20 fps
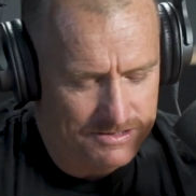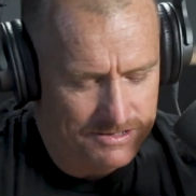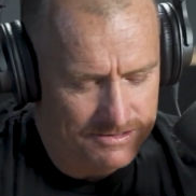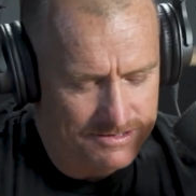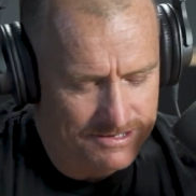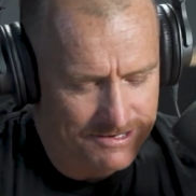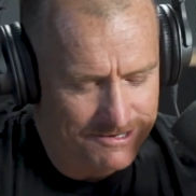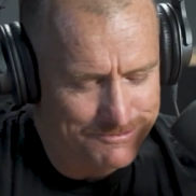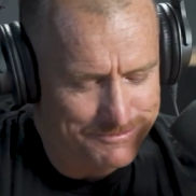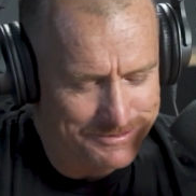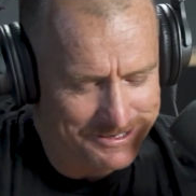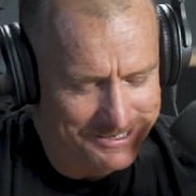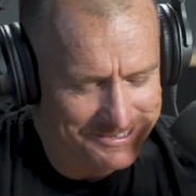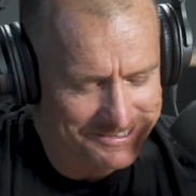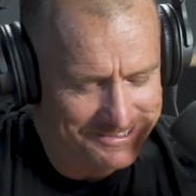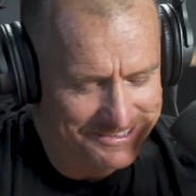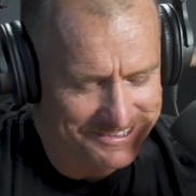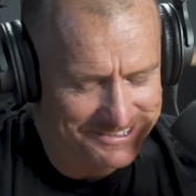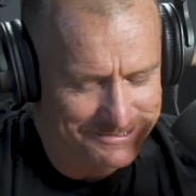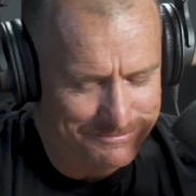So tell
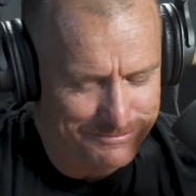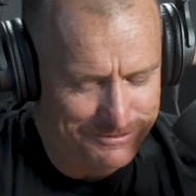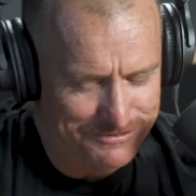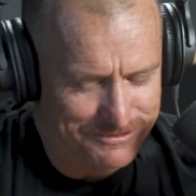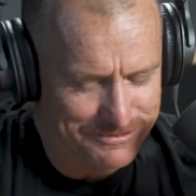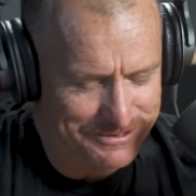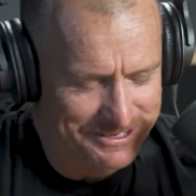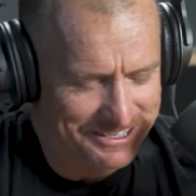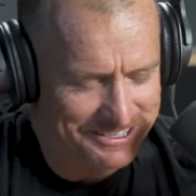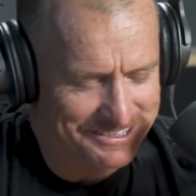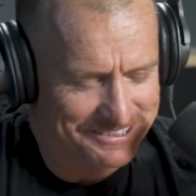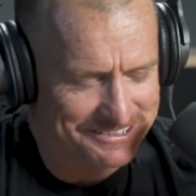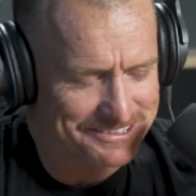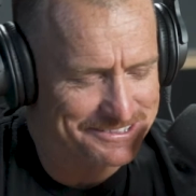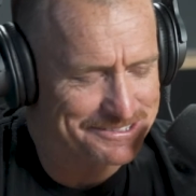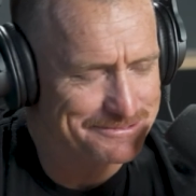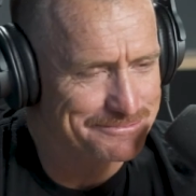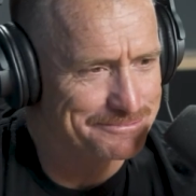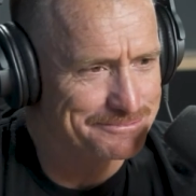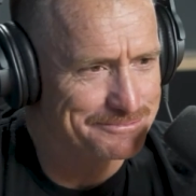me, just before we get
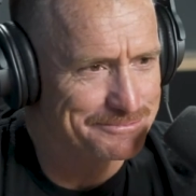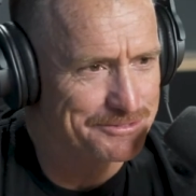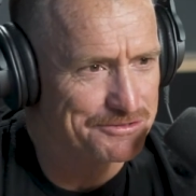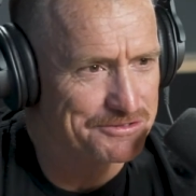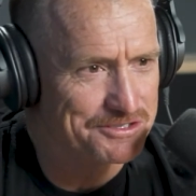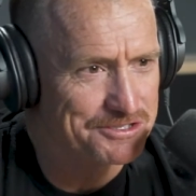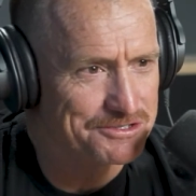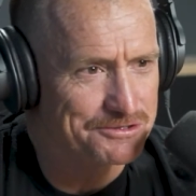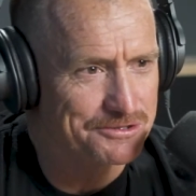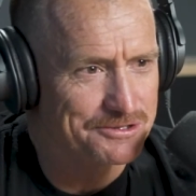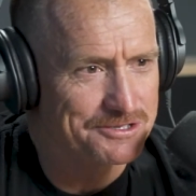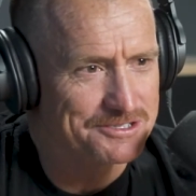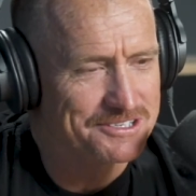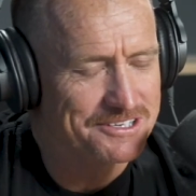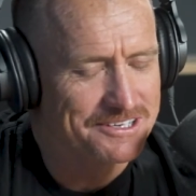into some movie stories,